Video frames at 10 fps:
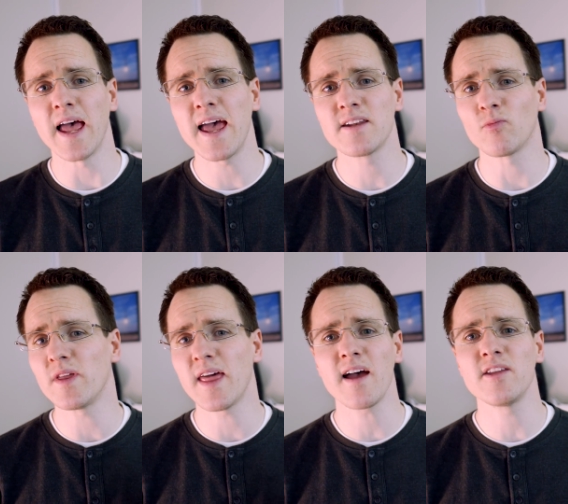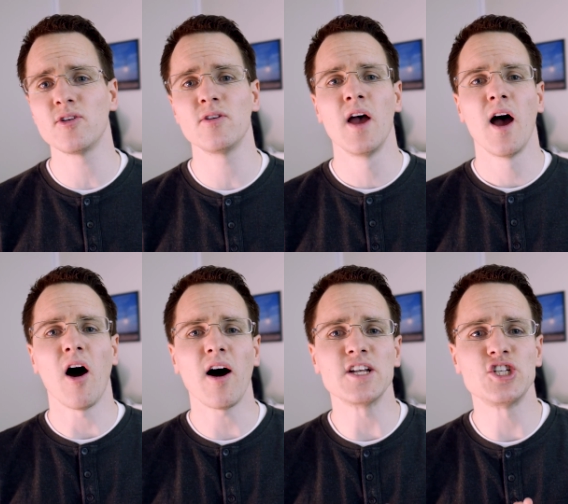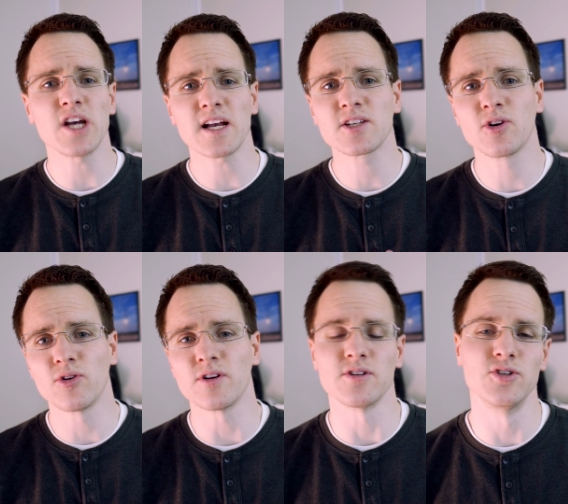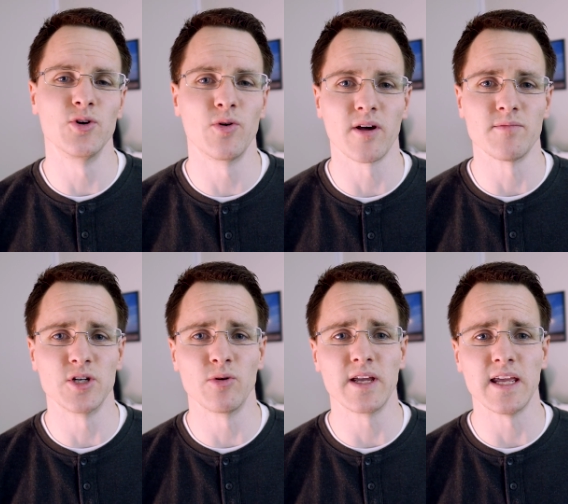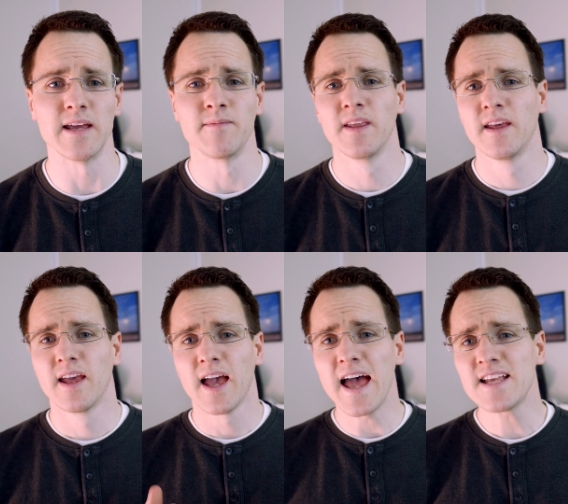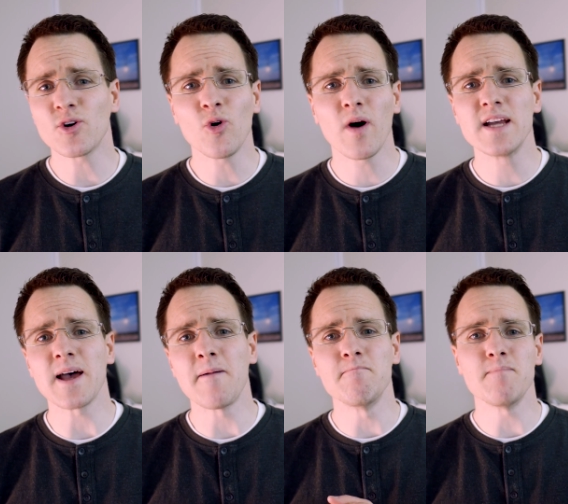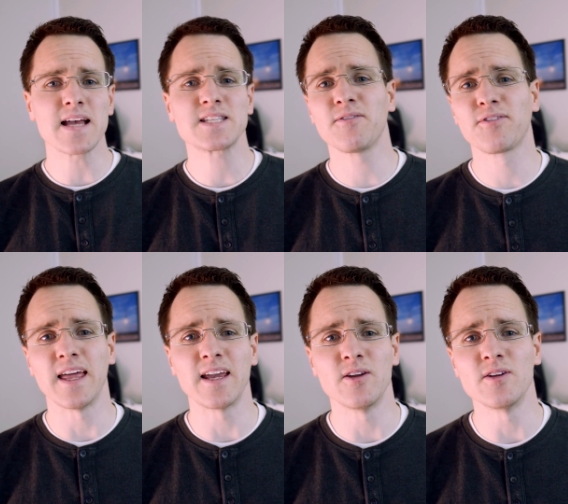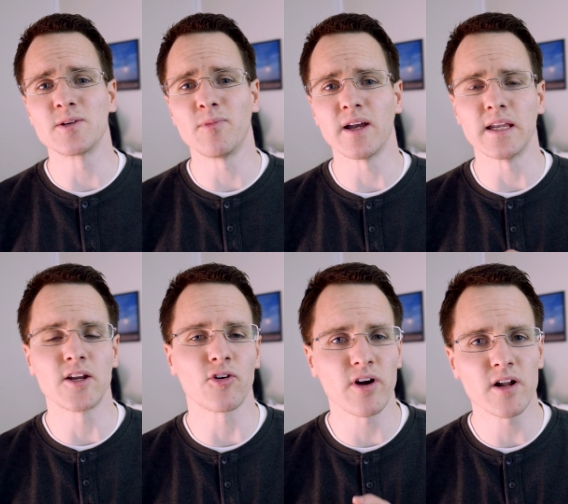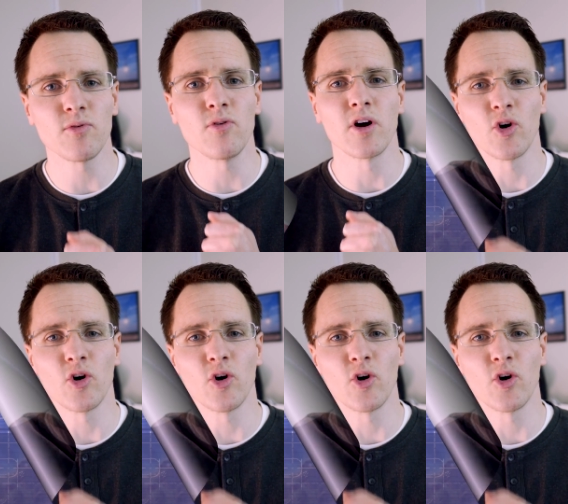and without you, I just couldn't do what I'm doing here. As always, a massive thank you to my incredible